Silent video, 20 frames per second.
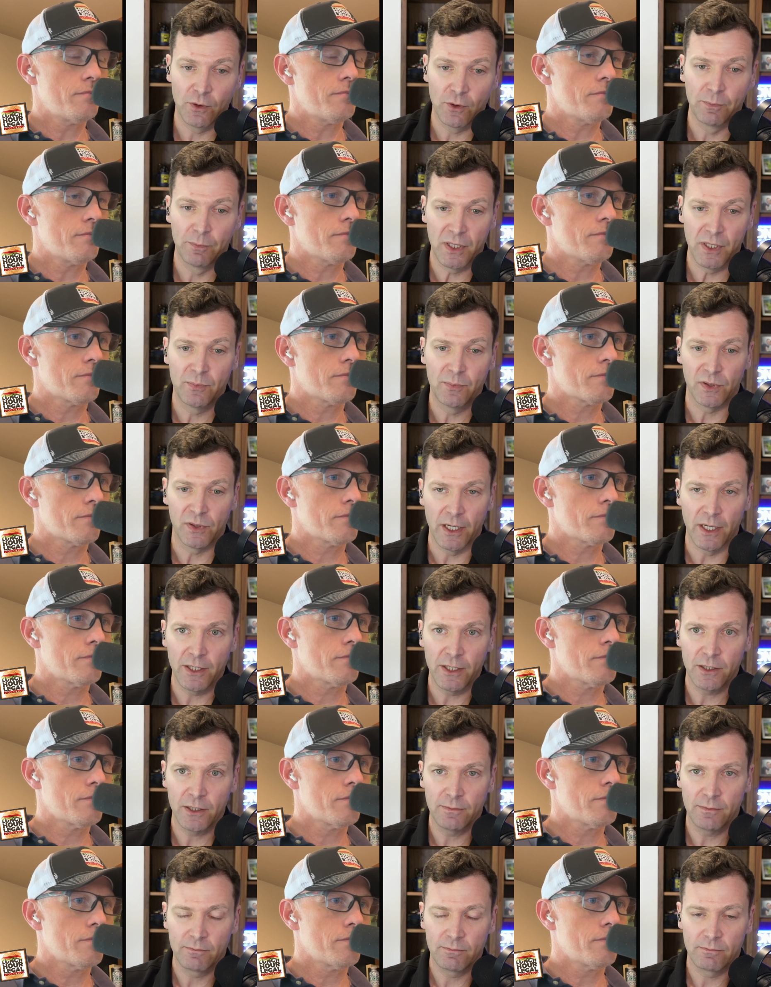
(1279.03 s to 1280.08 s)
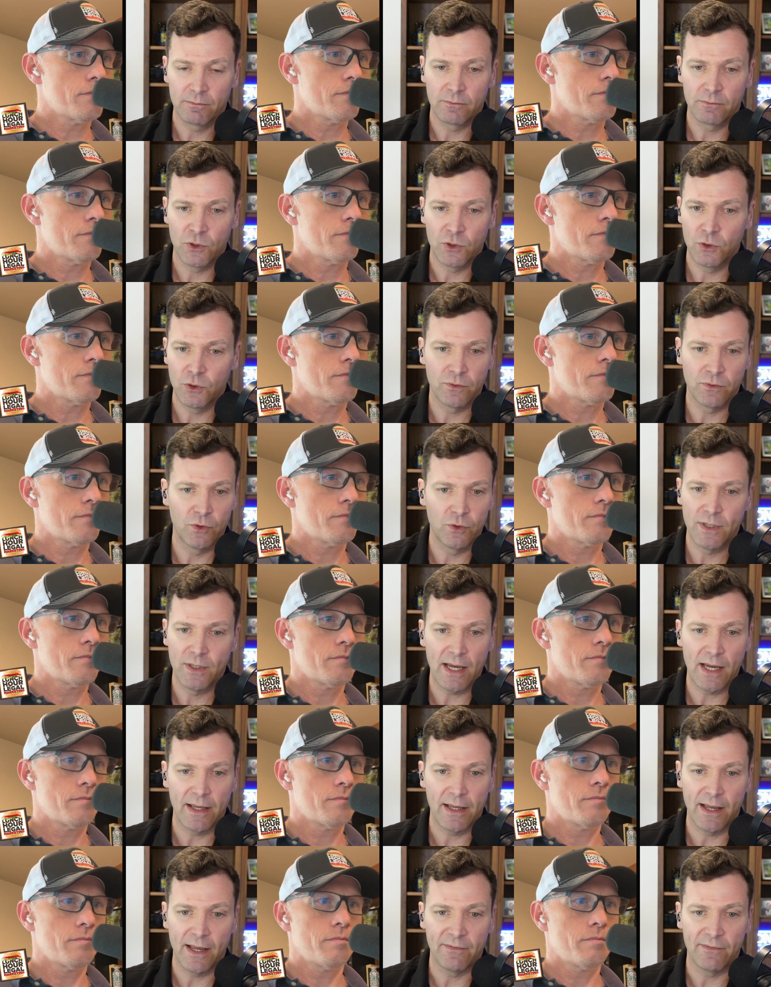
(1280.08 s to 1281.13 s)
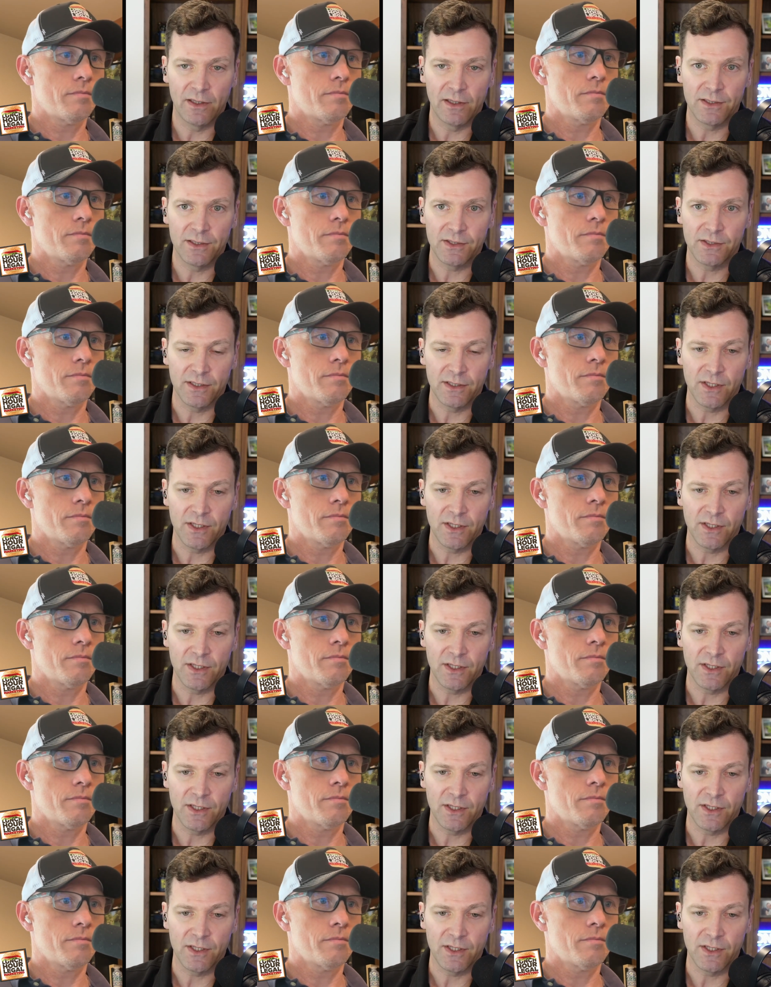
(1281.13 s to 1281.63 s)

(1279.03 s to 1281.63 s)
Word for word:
Speaker 1: a big player, you you got to have L S As